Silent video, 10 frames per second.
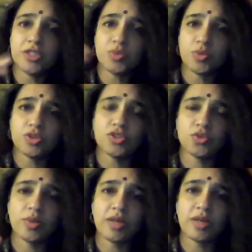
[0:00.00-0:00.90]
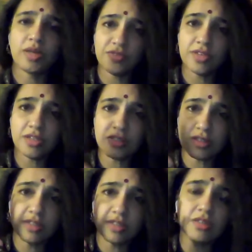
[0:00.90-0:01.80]
just put it this way. If there is
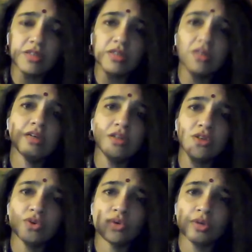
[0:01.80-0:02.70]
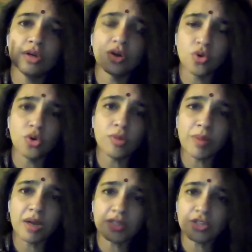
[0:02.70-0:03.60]
a, a, a coal
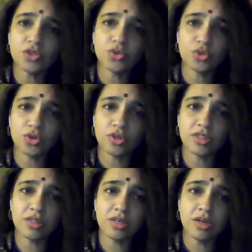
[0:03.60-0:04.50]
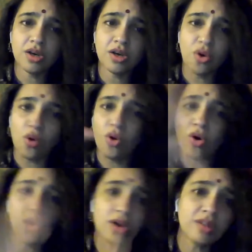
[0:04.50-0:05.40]
plant in Tuticorin,
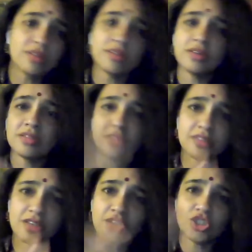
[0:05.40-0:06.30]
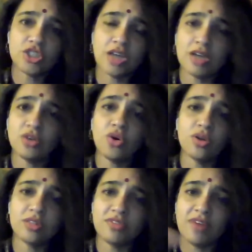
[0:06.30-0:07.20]
all the research done
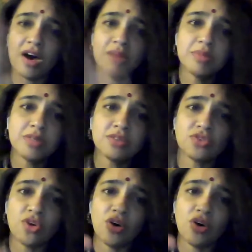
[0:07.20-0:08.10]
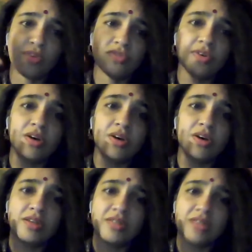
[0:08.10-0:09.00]
on the farmers of,
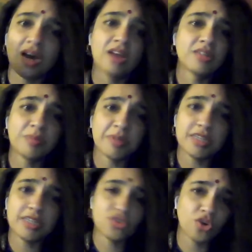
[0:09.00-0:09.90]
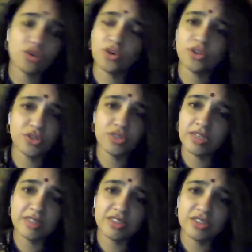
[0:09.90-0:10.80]
say, Andhra Pradesh is not going to
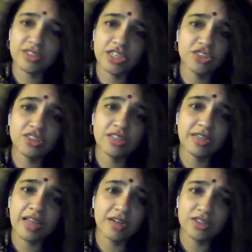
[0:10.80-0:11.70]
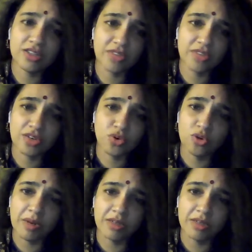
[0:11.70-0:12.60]
change the reality of that coal
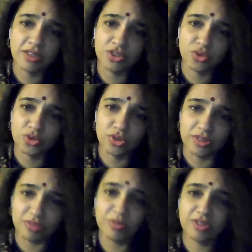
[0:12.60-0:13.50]
plant in Tuticorin, because